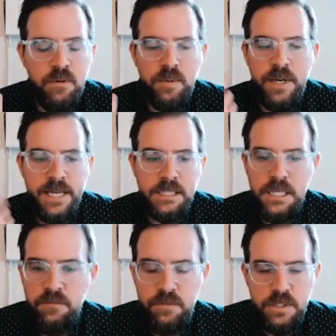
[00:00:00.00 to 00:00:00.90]
or we're
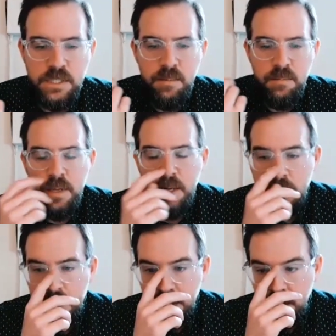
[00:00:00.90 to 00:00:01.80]
asking for some
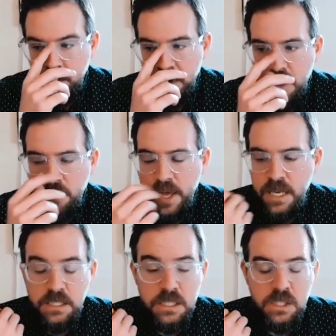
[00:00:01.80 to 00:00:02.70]
help, that
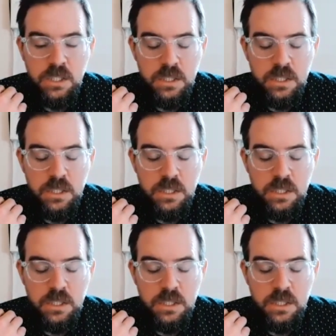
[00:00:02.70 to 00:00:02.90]
it's